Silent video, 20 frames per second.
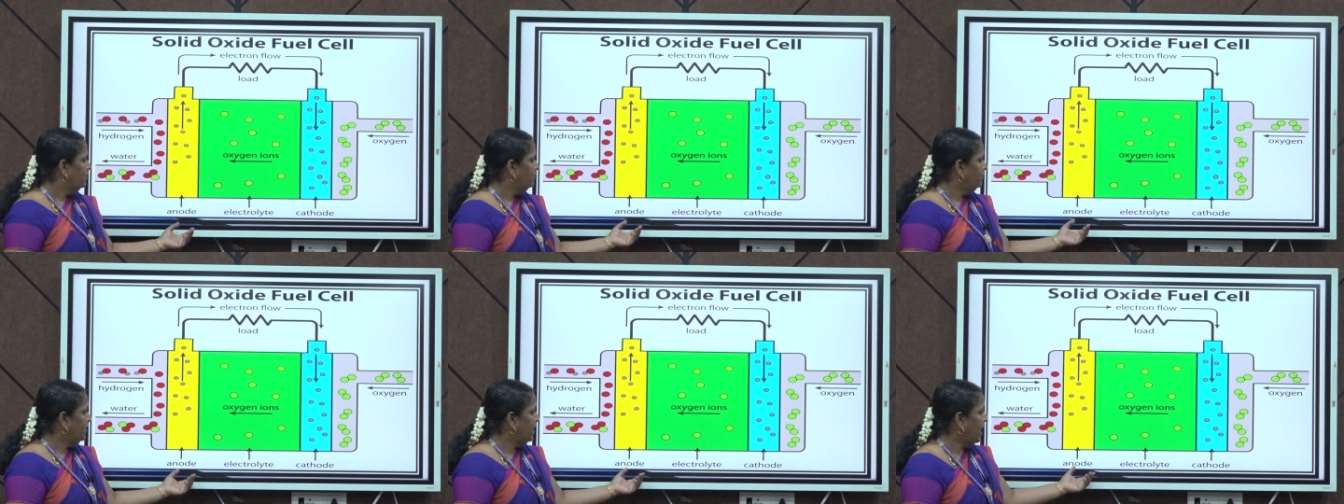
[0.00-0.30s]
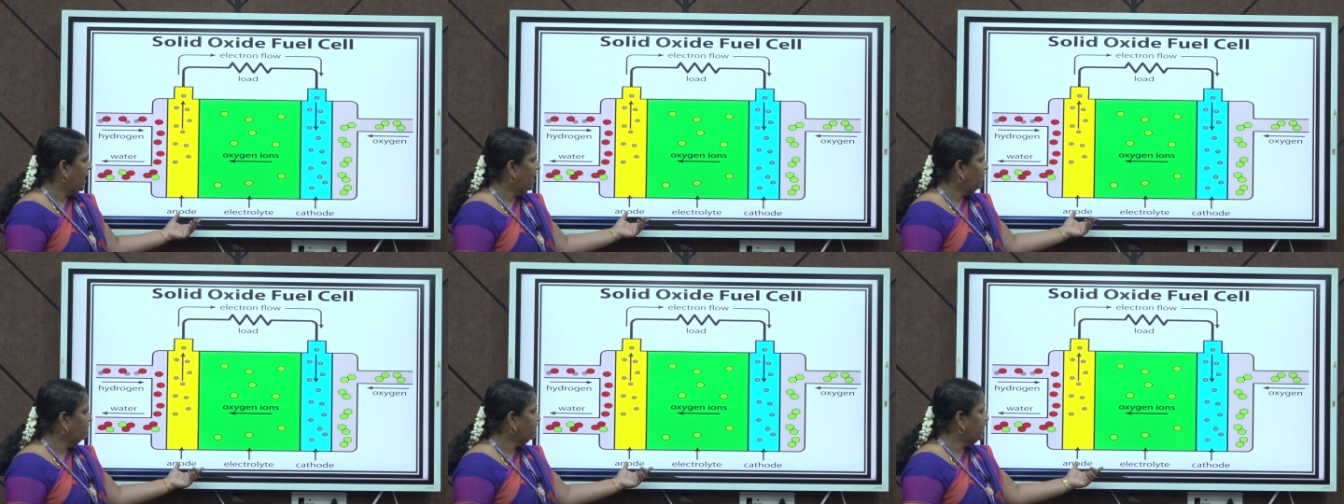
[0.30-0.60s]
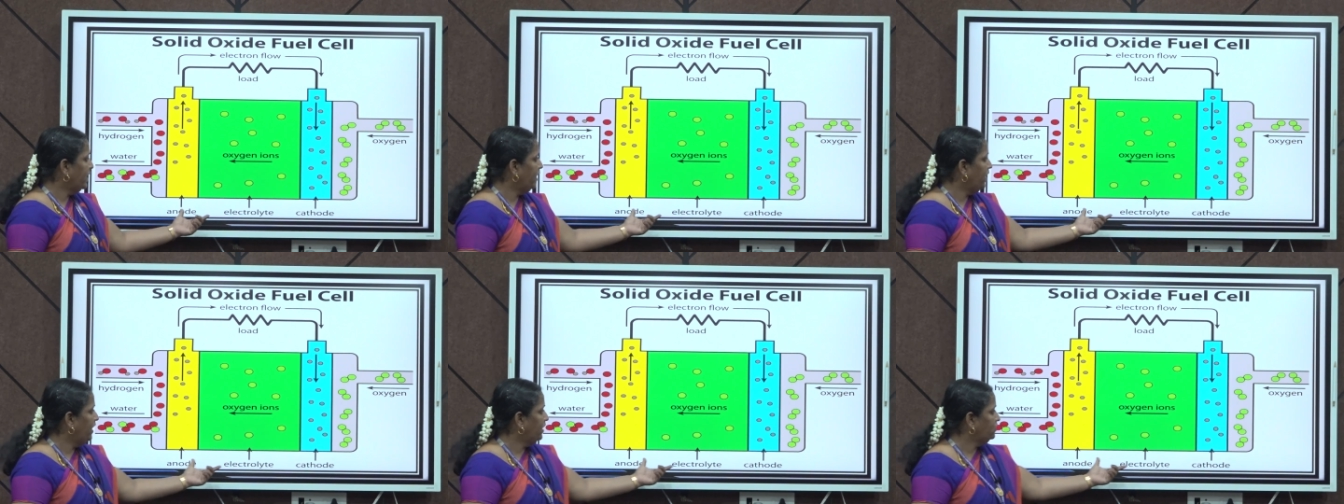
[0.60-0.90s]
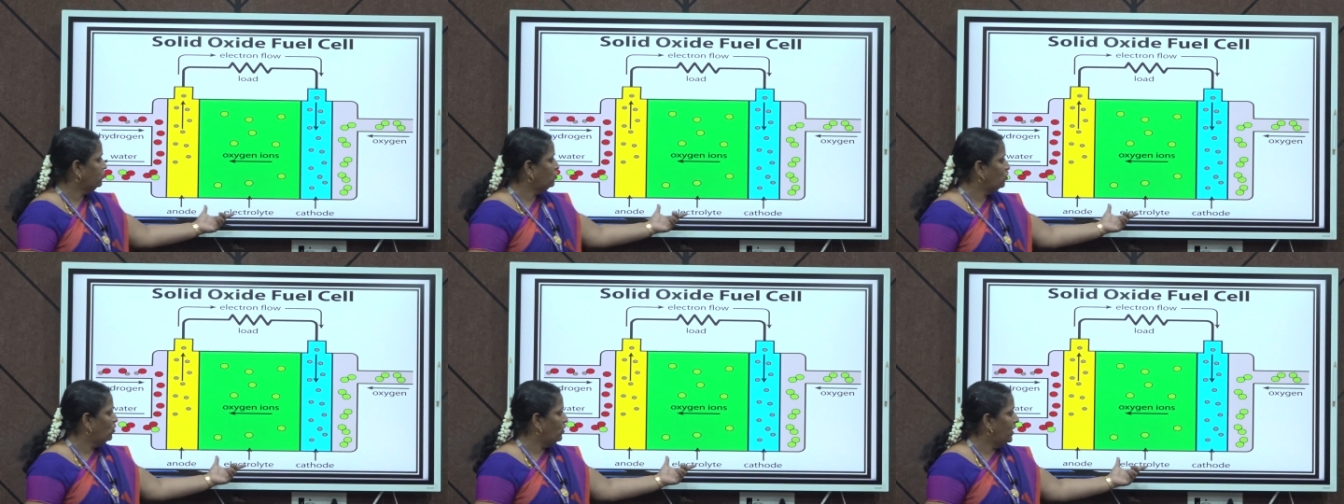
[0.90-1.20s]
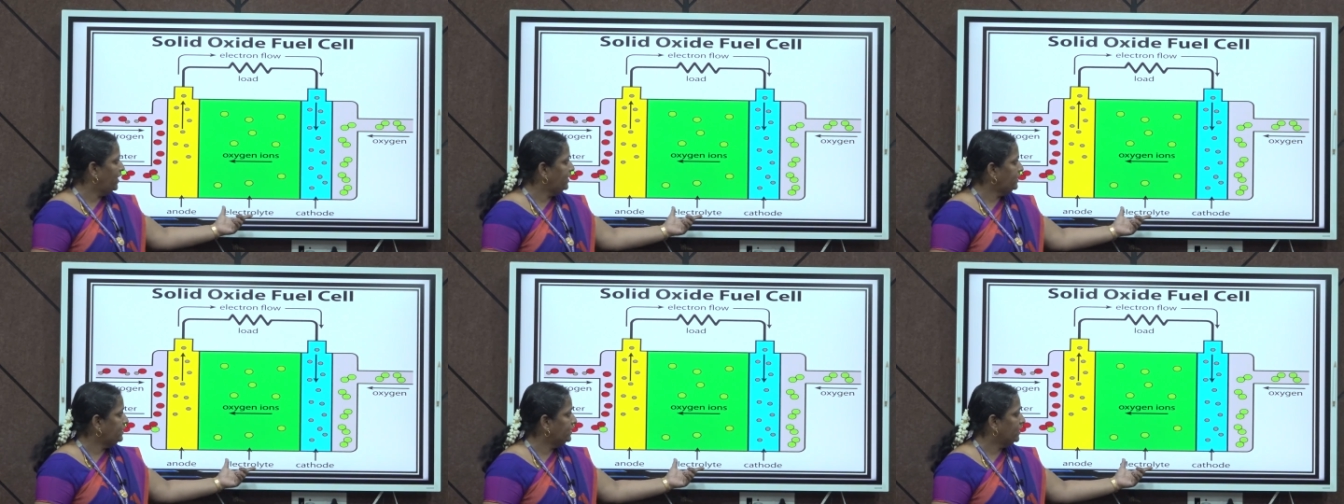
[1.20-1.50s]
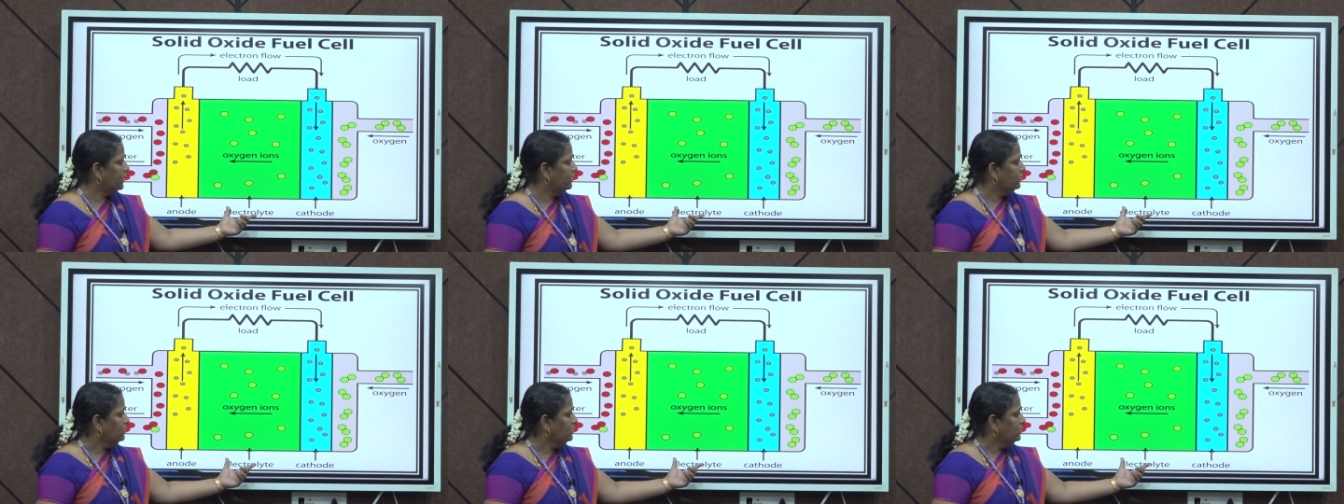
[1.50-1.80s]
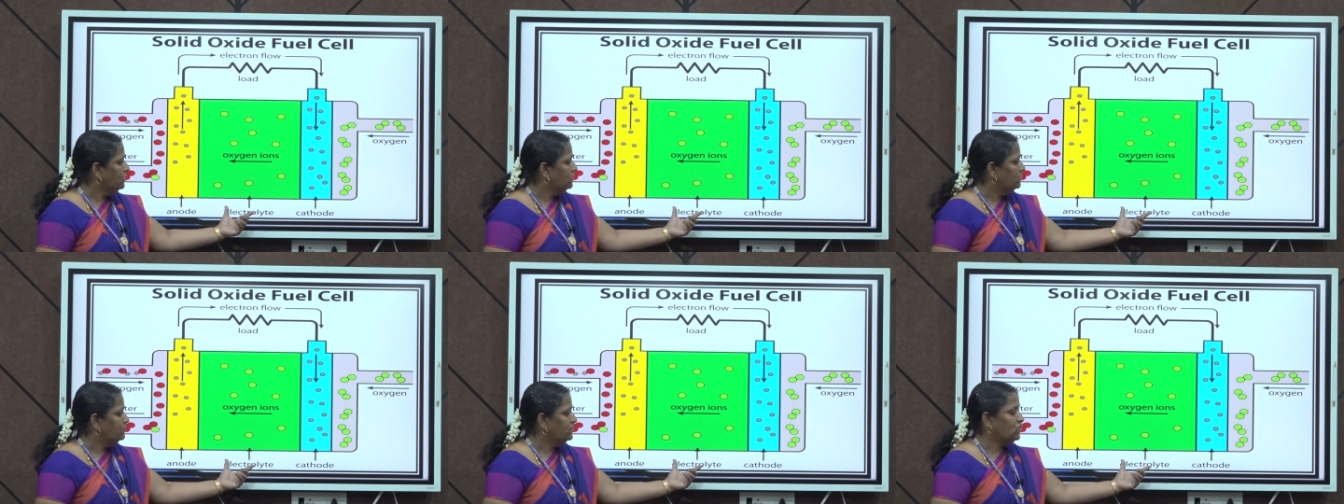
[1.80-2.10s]
We have the electrolyte uh,
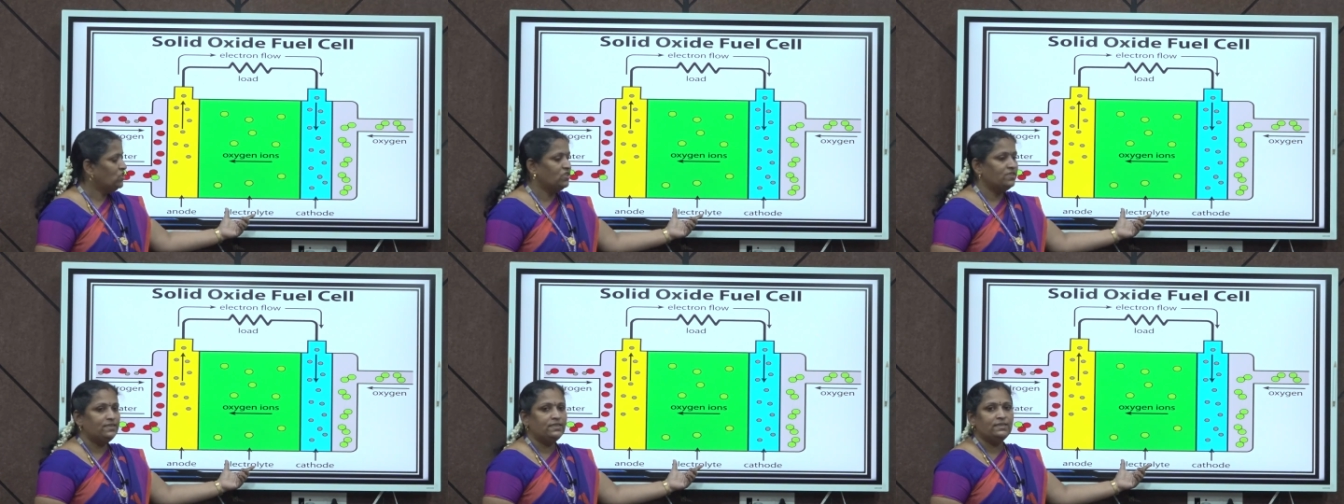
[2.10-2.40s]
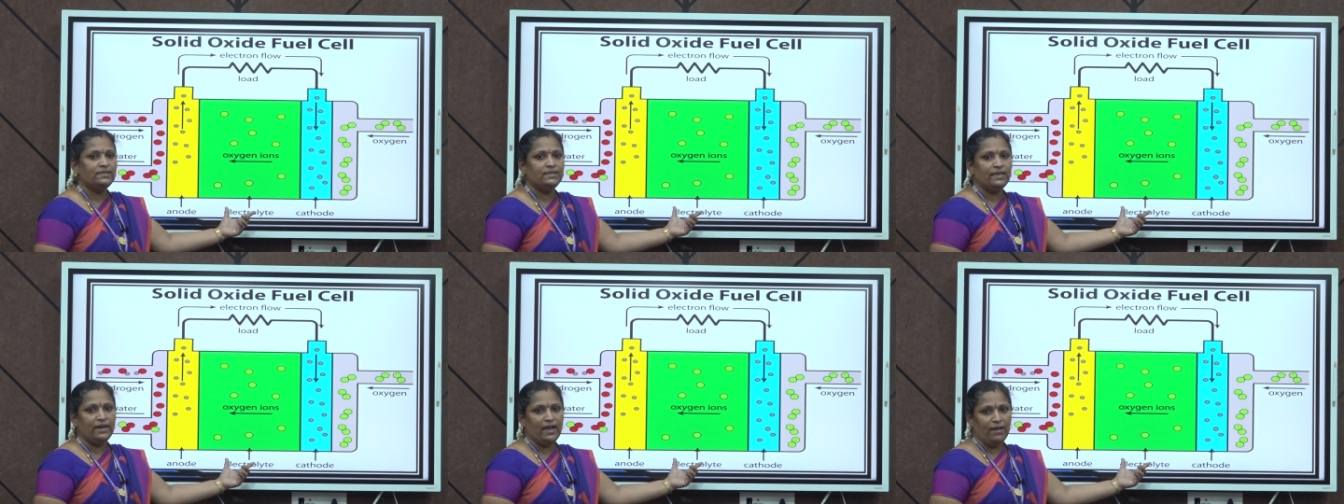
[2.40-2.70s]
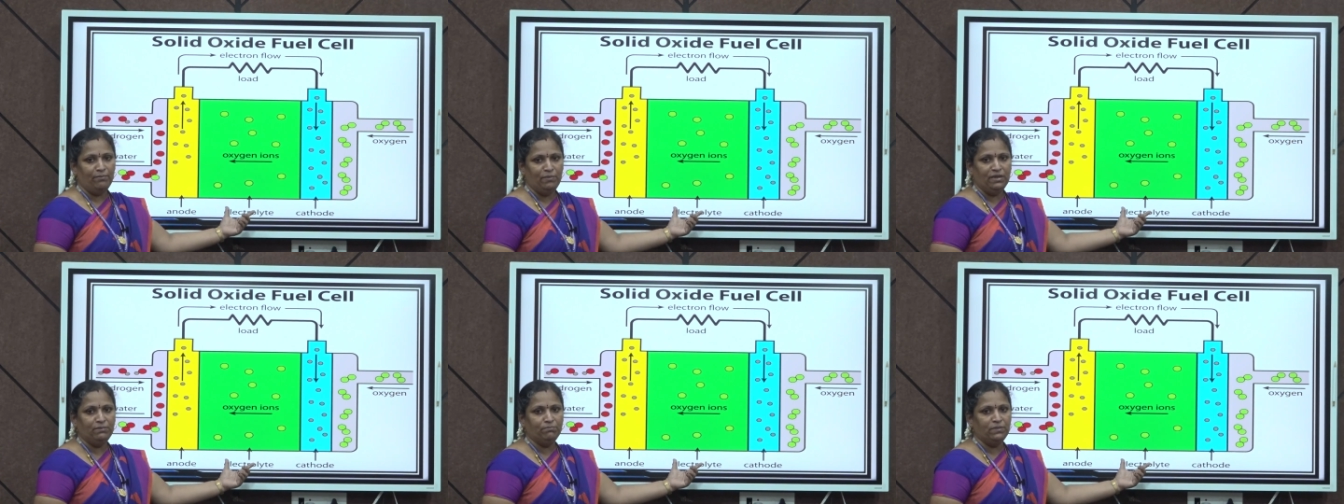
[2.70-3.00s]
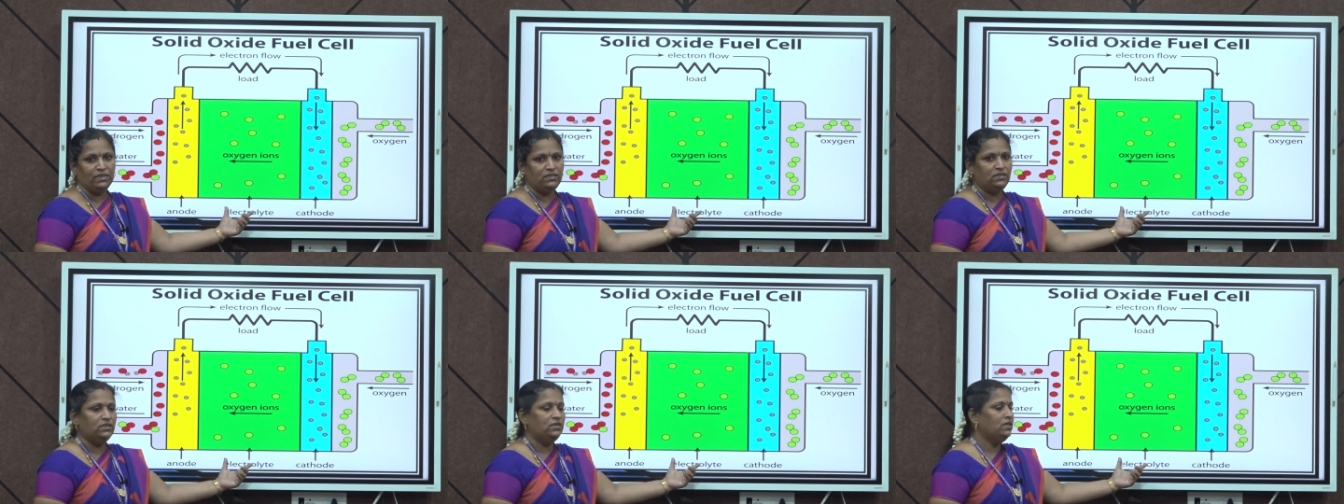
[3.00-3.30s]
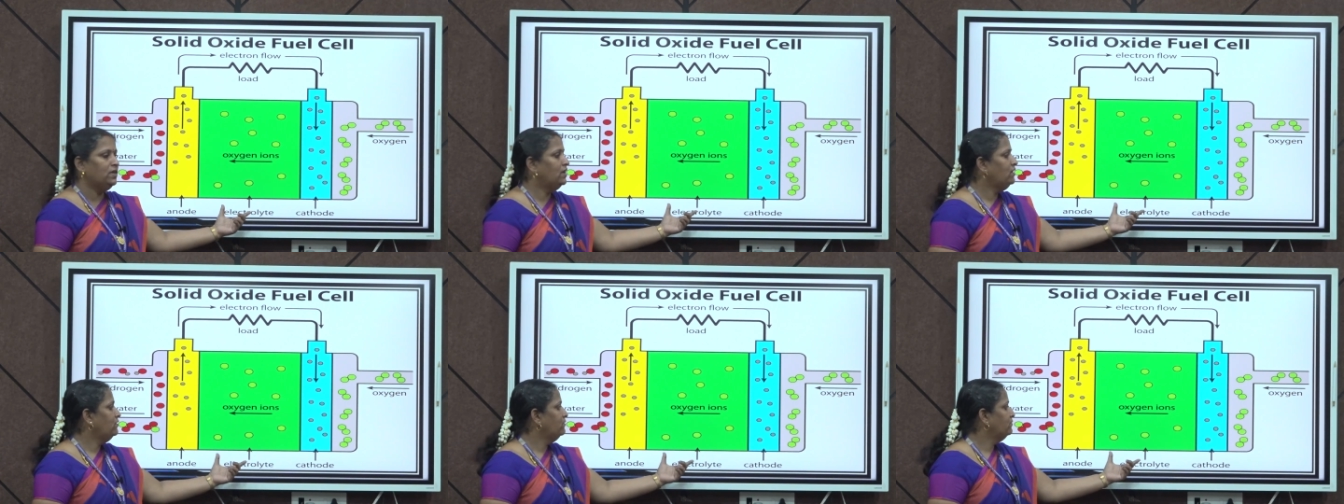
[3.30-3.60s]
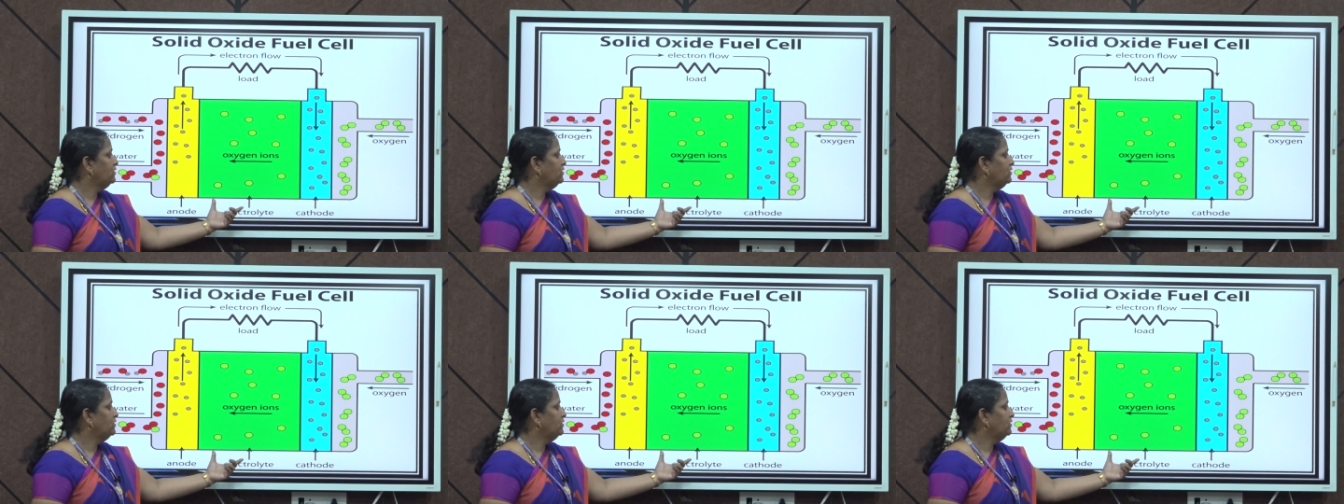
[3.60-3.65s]
which is a ceramic material